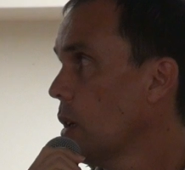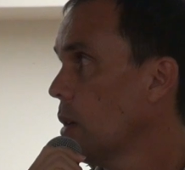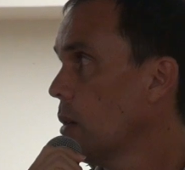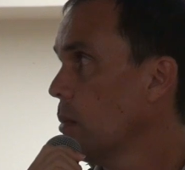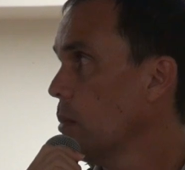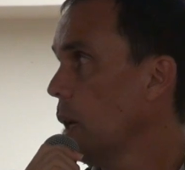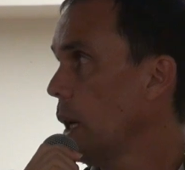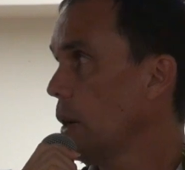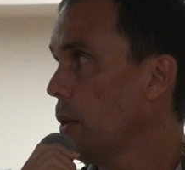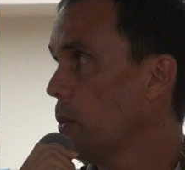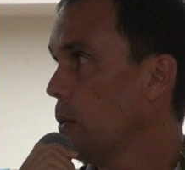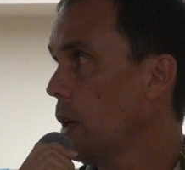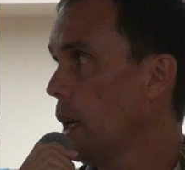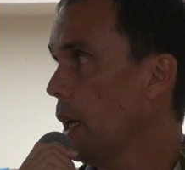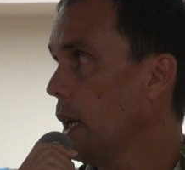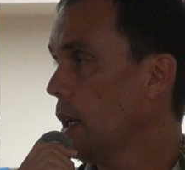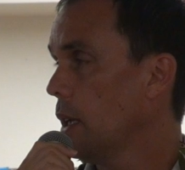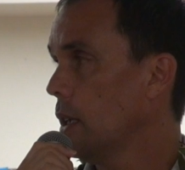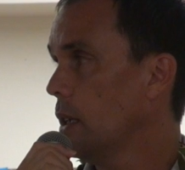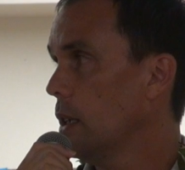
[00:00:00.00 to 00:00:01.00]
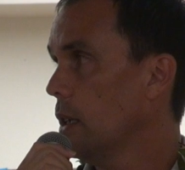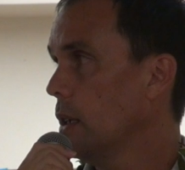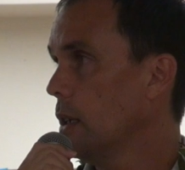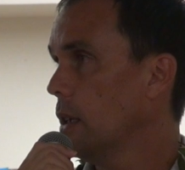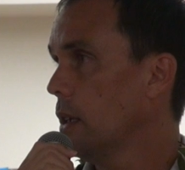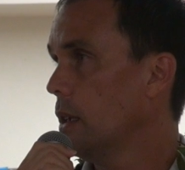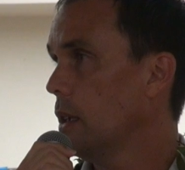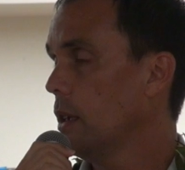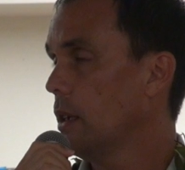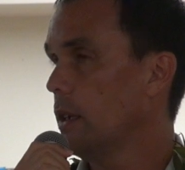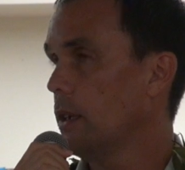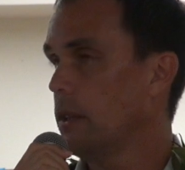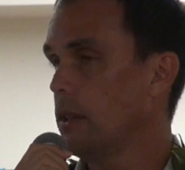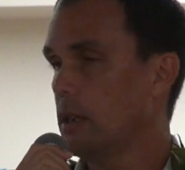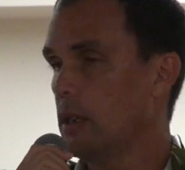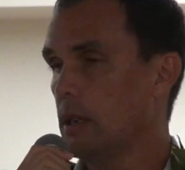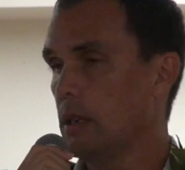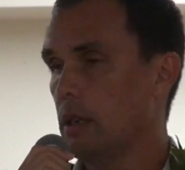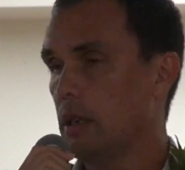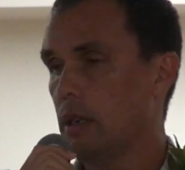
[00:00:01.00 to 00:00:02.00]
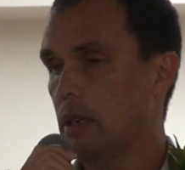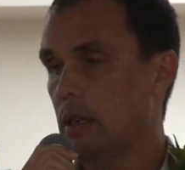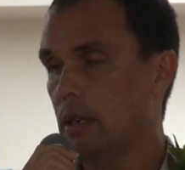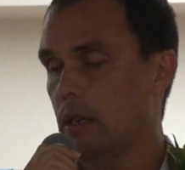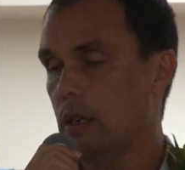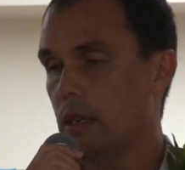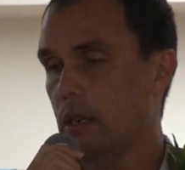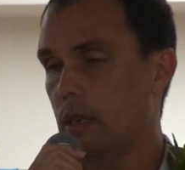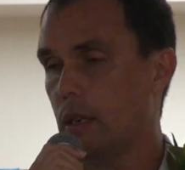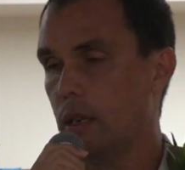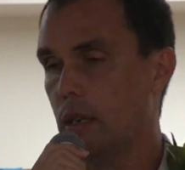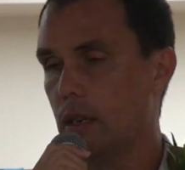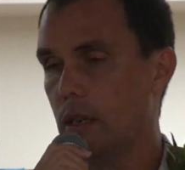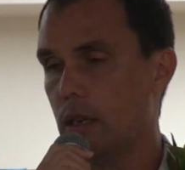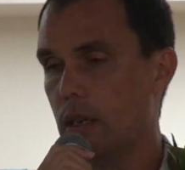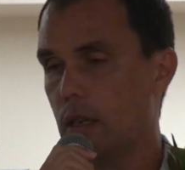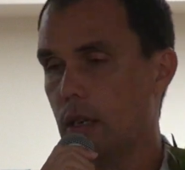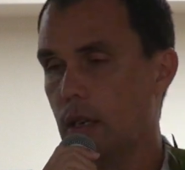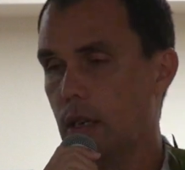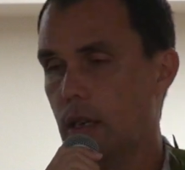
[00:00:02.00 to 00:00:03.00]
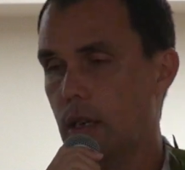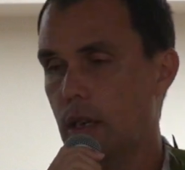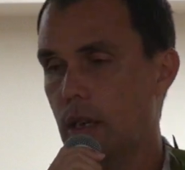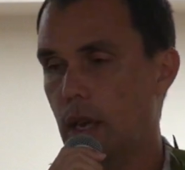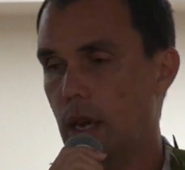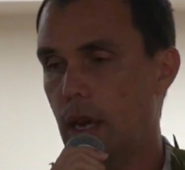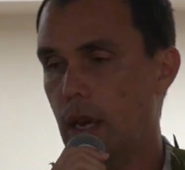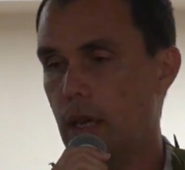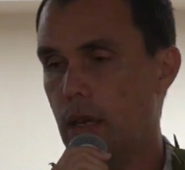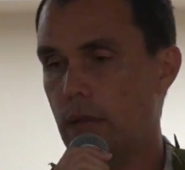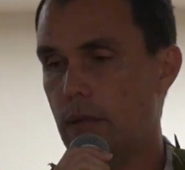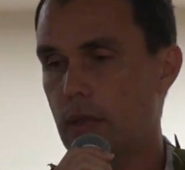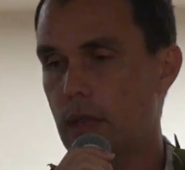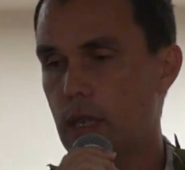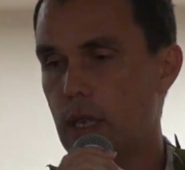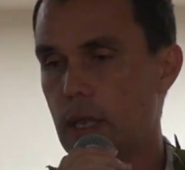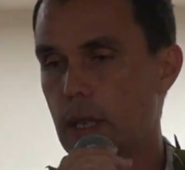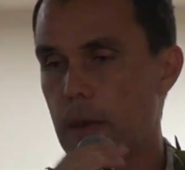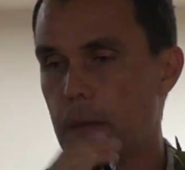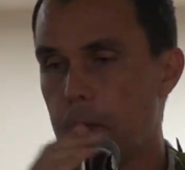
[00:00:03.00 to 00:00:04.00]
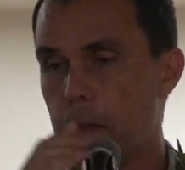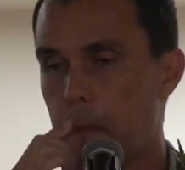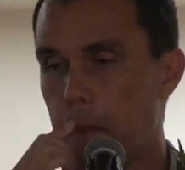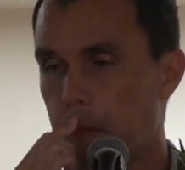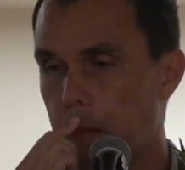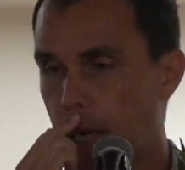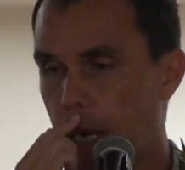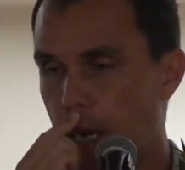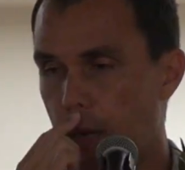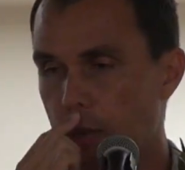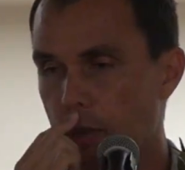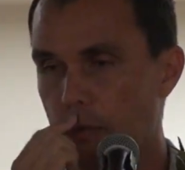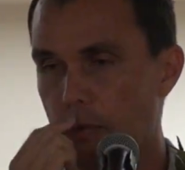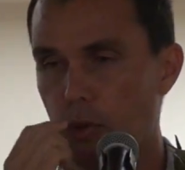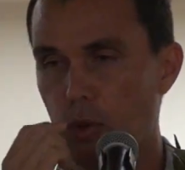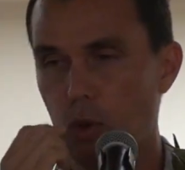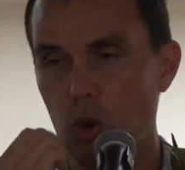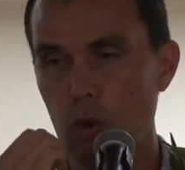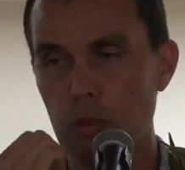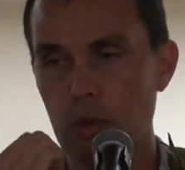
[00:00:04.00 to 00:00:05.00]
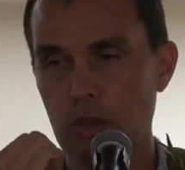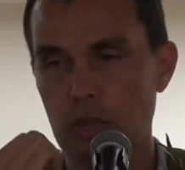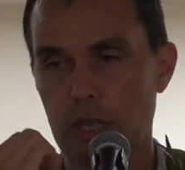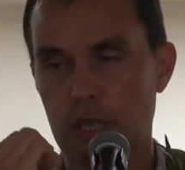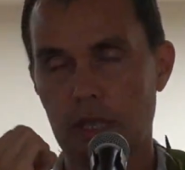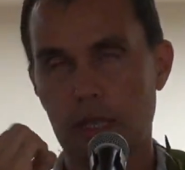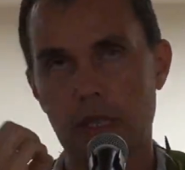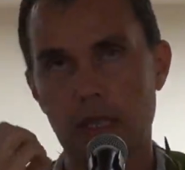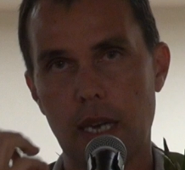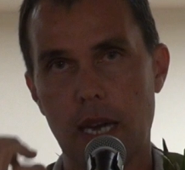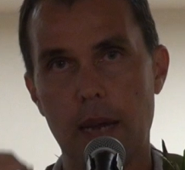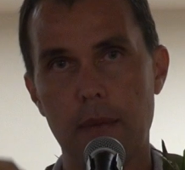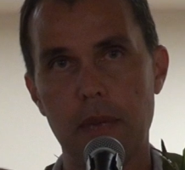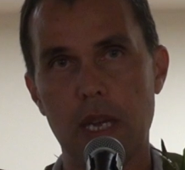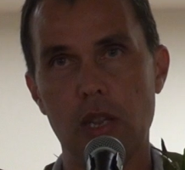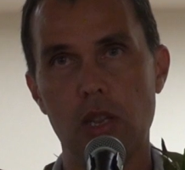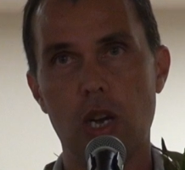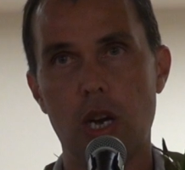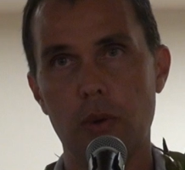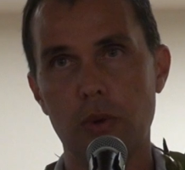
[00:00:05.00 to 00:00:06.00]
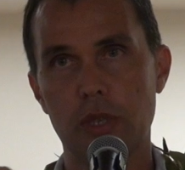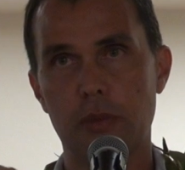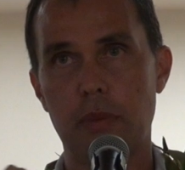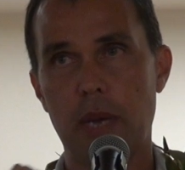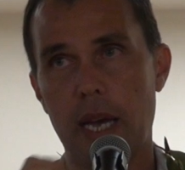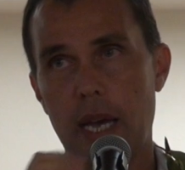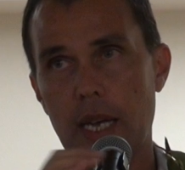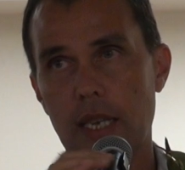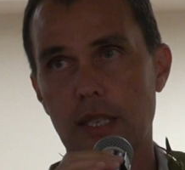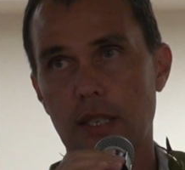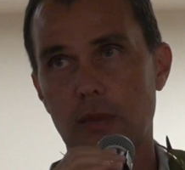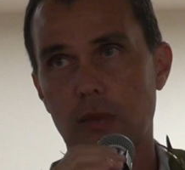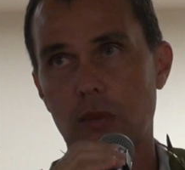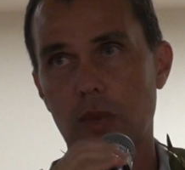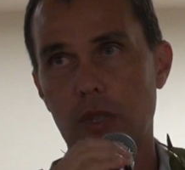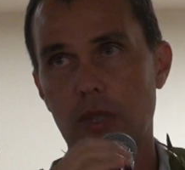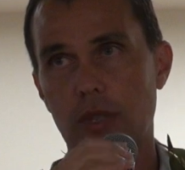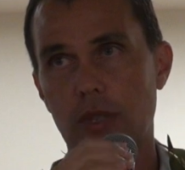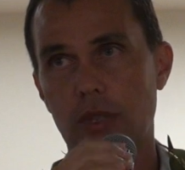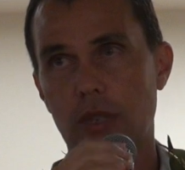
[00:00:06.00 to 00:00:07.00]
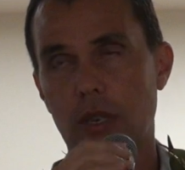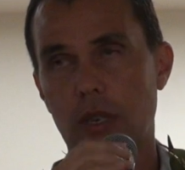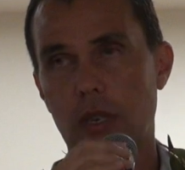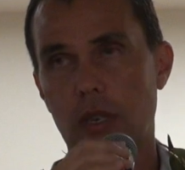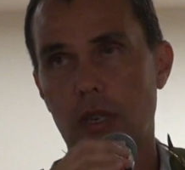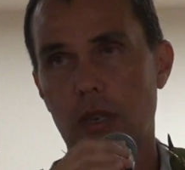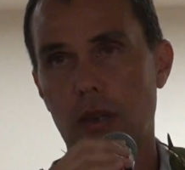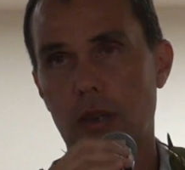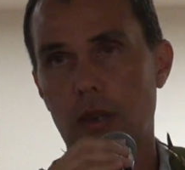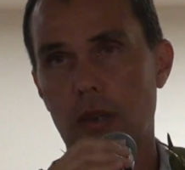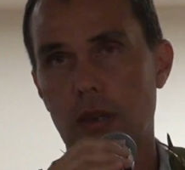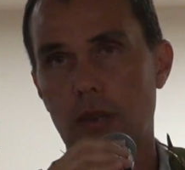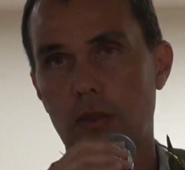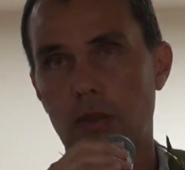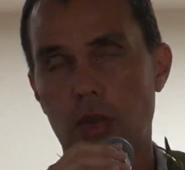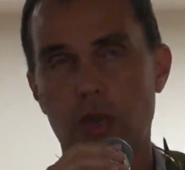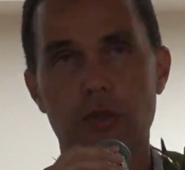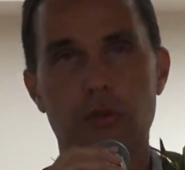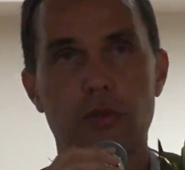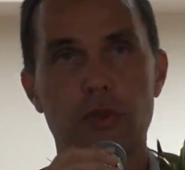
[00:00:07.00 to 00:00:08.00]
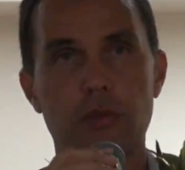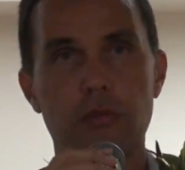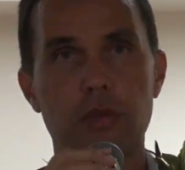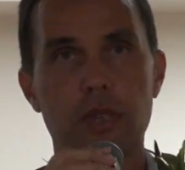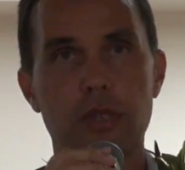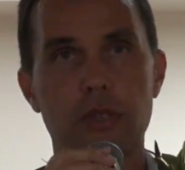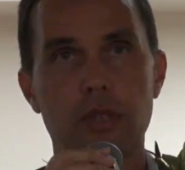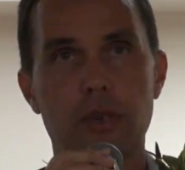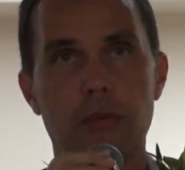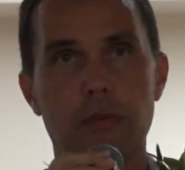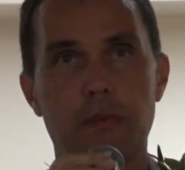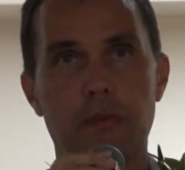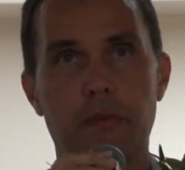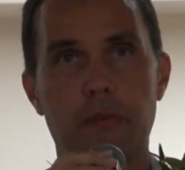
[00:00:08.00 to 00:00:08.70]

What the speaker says: By the way, the head of the House of Nobles at the time that law was passed was Charles Reed Bishop.